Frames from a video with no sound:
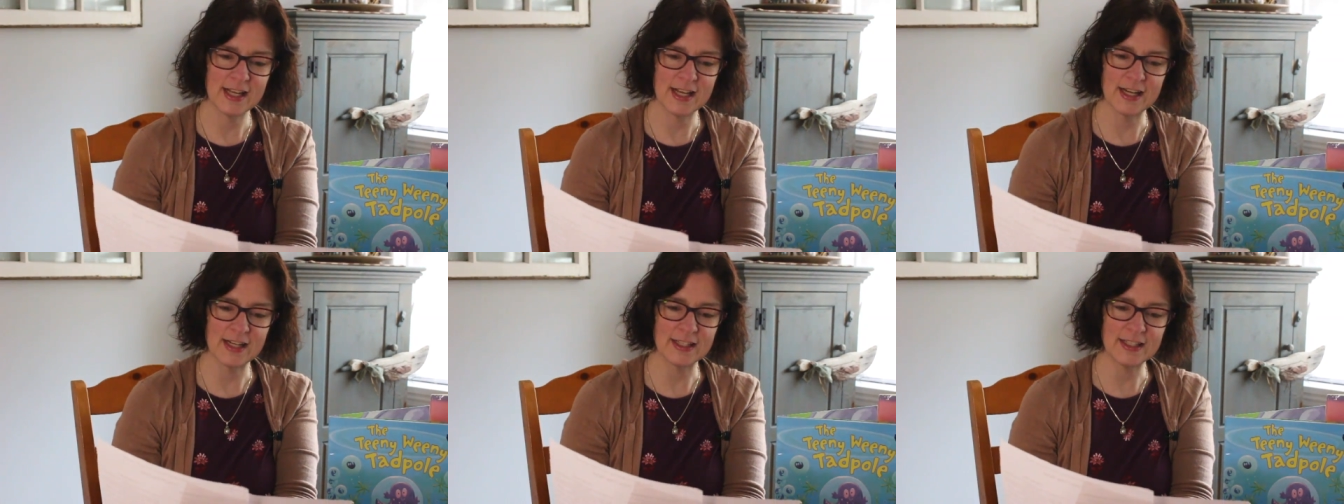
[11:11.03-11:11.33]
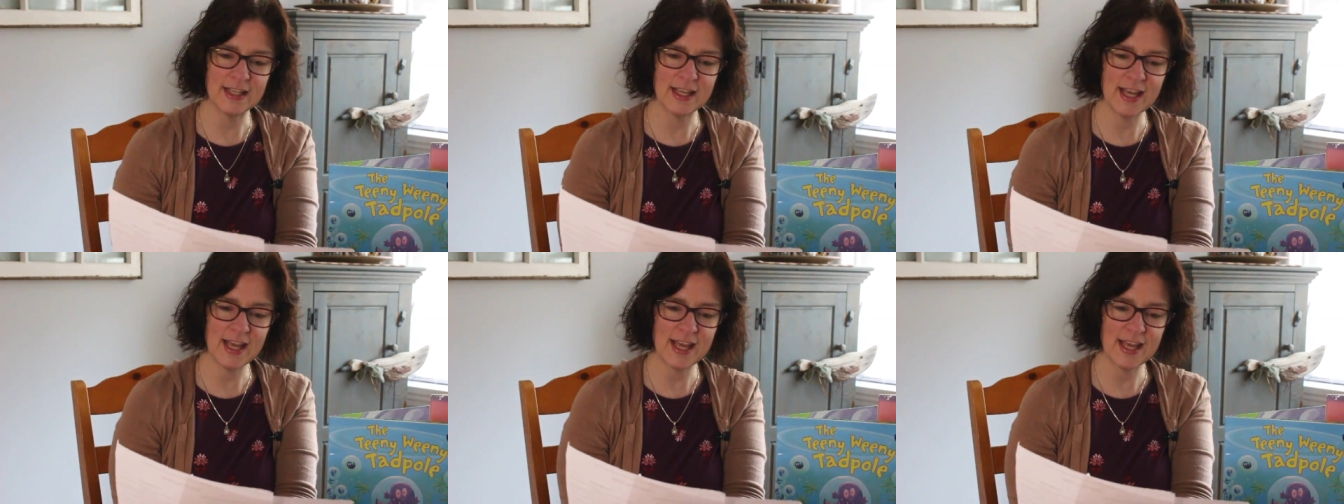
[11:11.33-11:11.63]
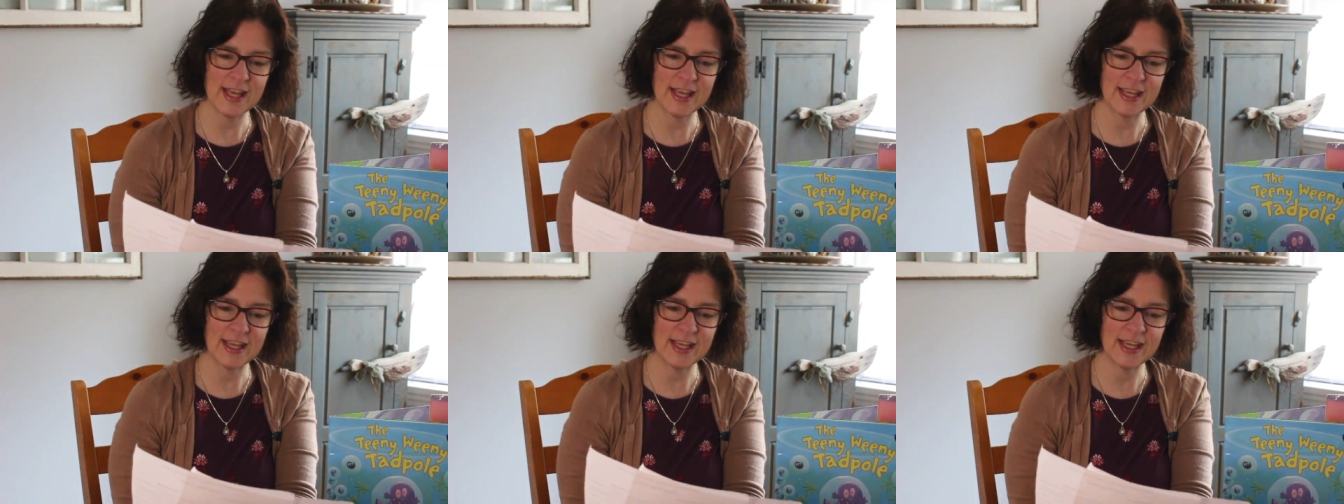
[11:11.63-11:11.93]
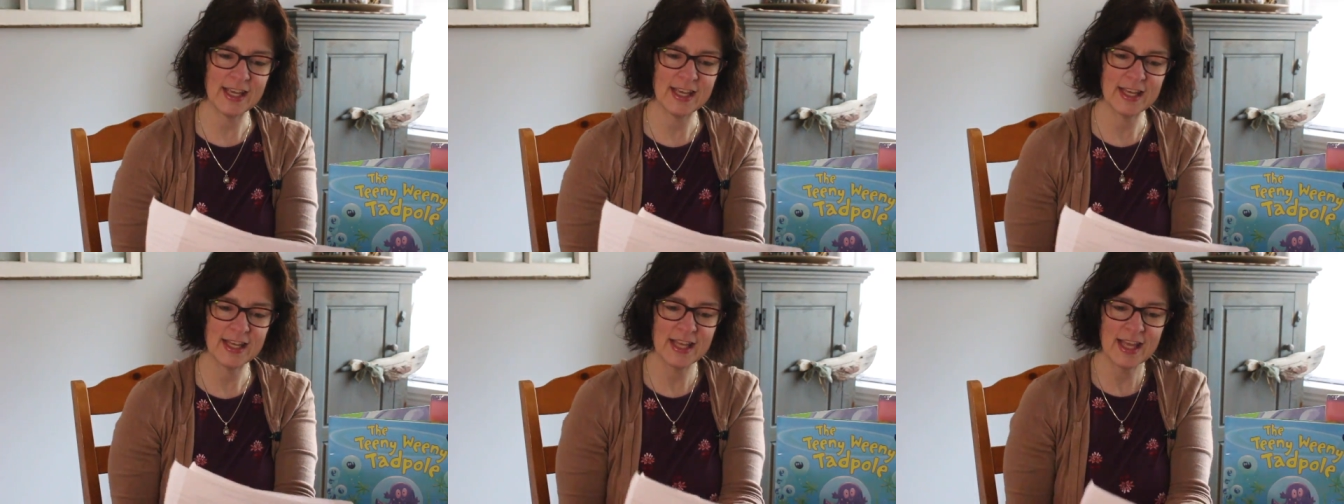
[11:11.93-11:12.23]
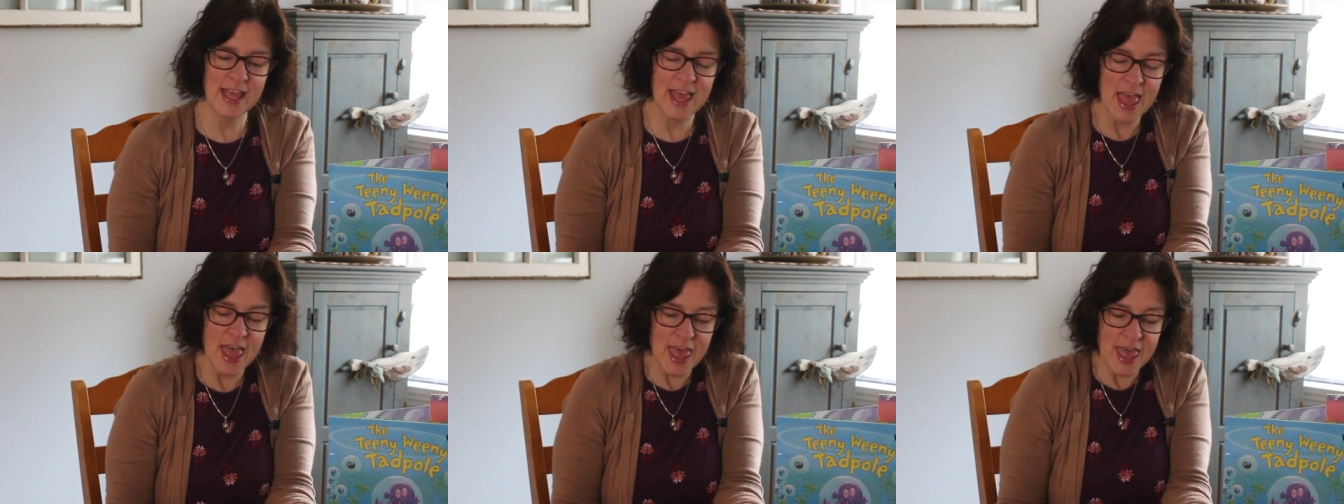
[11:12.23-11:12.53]
Okay,
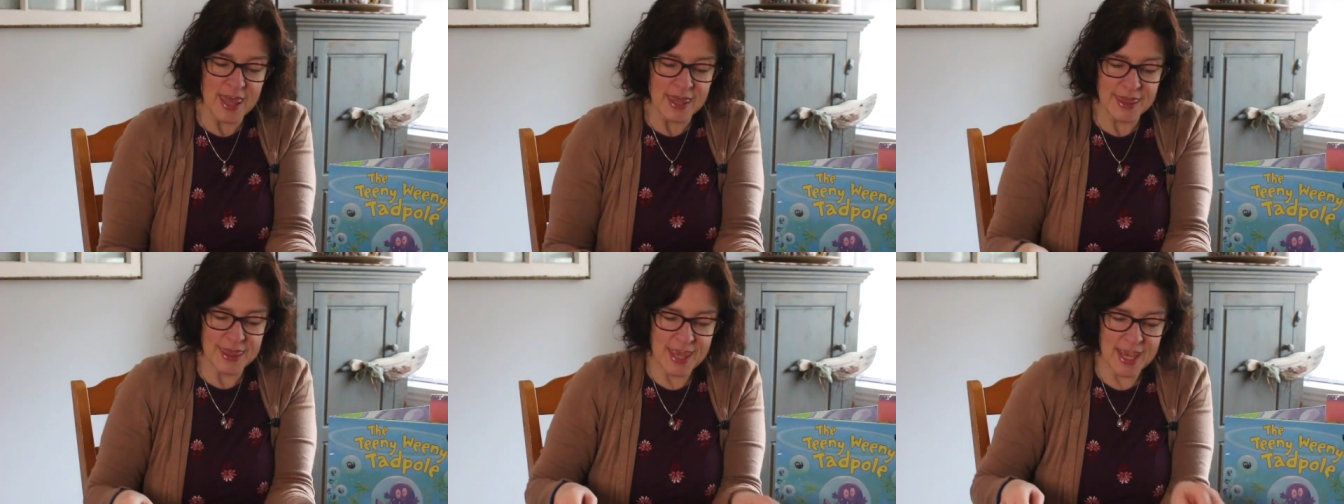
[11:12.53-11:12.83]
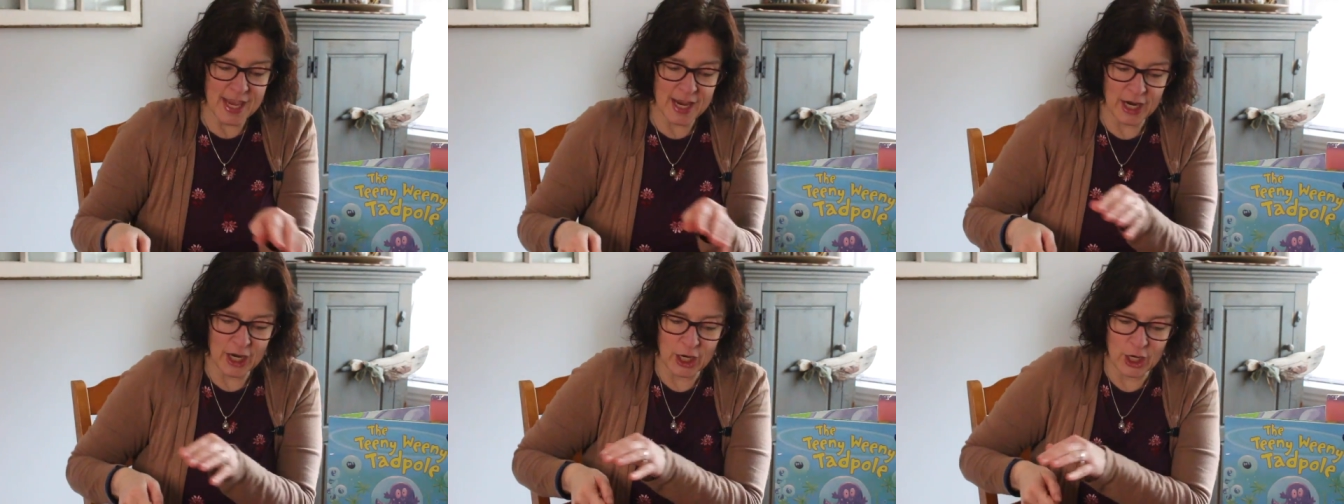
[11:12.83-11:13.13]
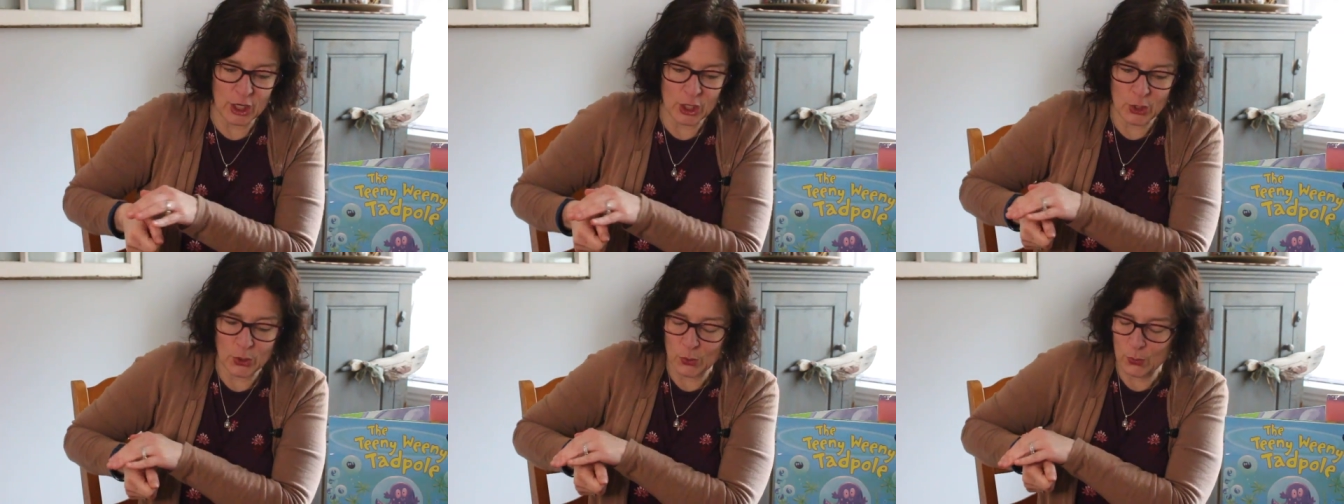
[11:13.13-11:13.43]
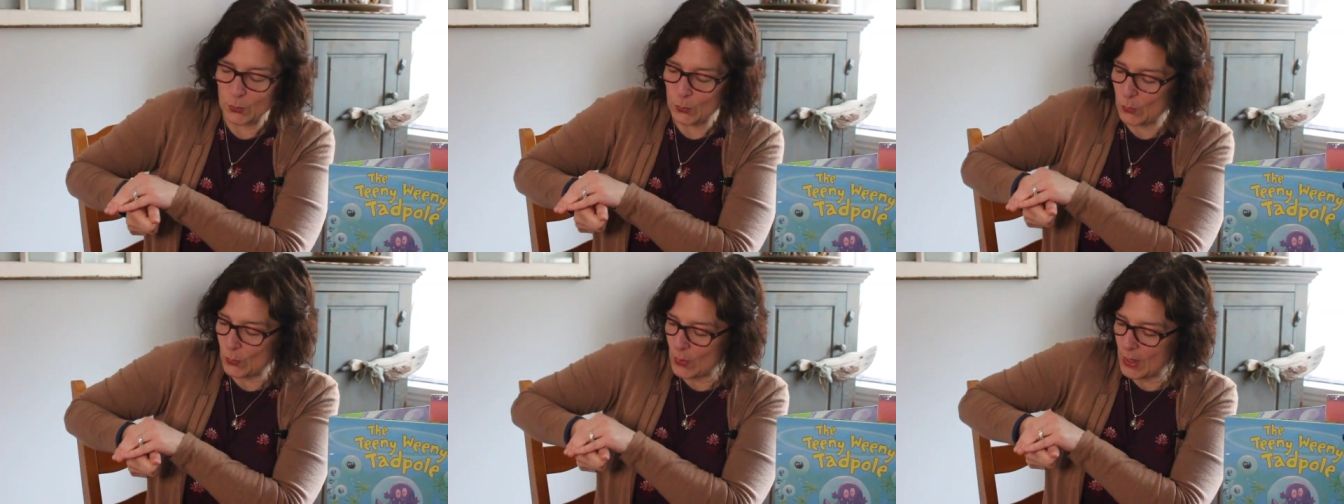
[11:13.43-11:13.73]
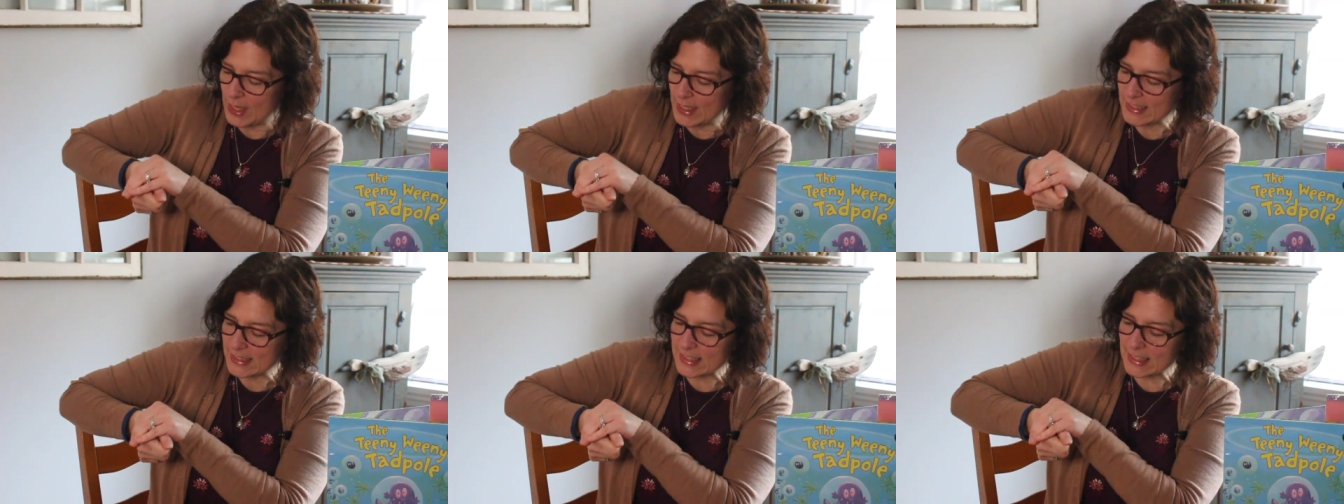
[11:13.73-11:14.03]
there
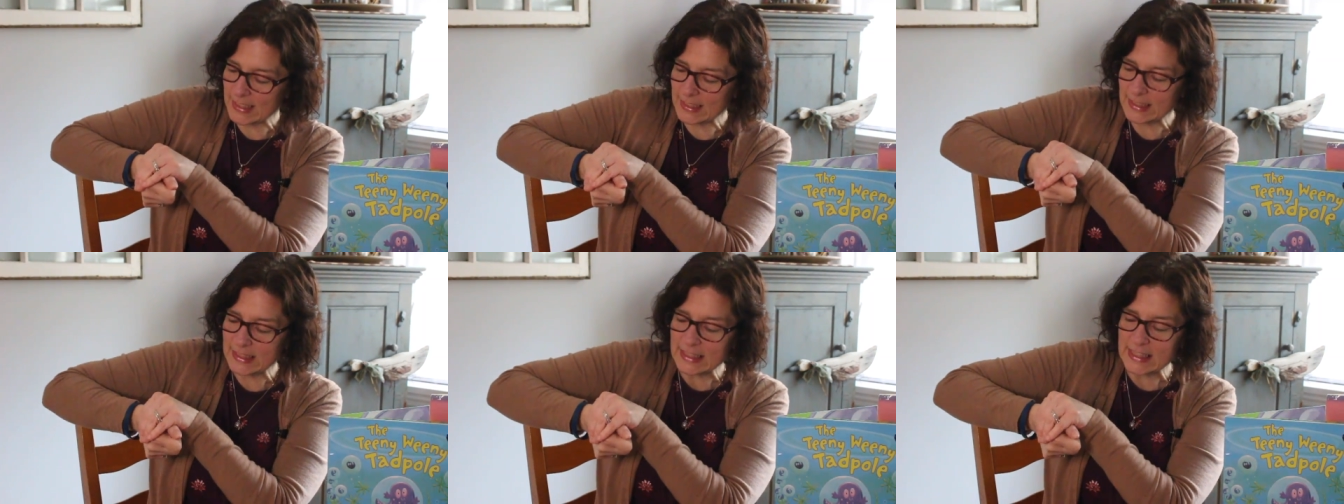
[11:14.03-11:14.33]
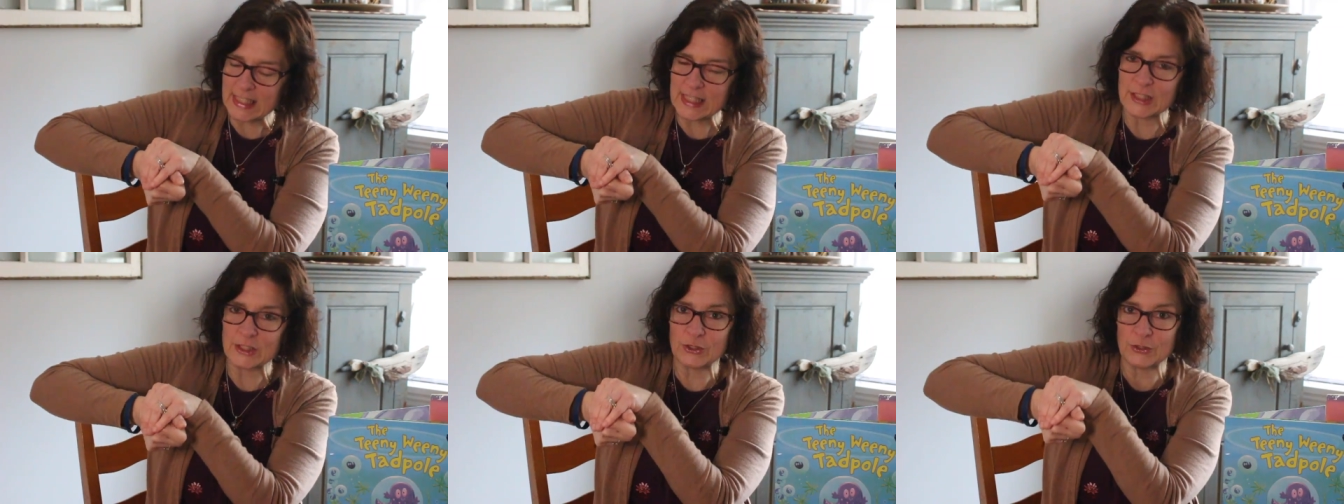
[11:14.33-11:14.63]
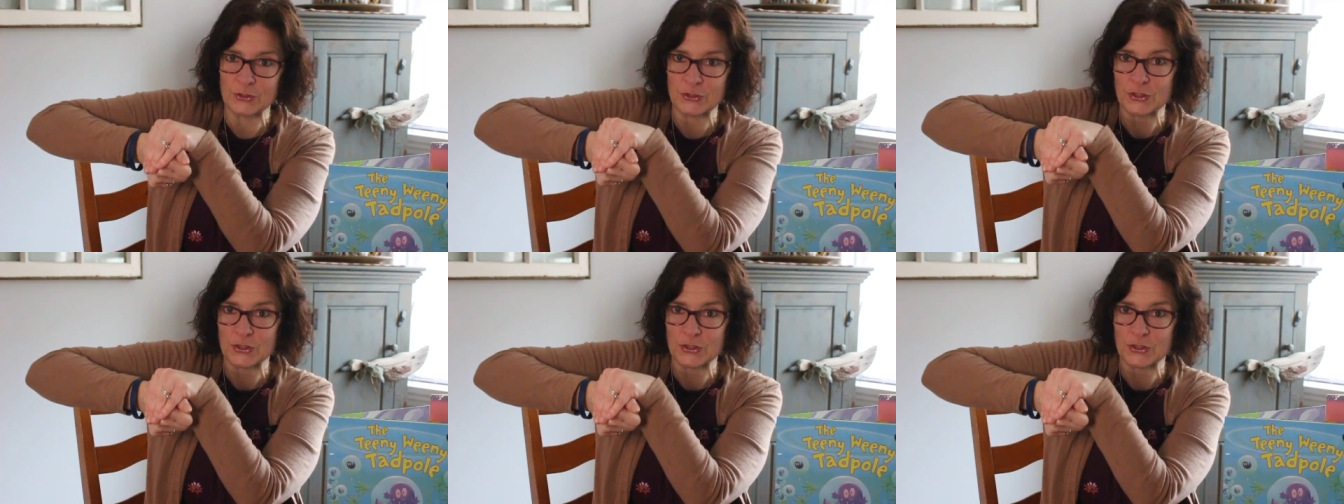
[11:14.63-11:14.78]
was a little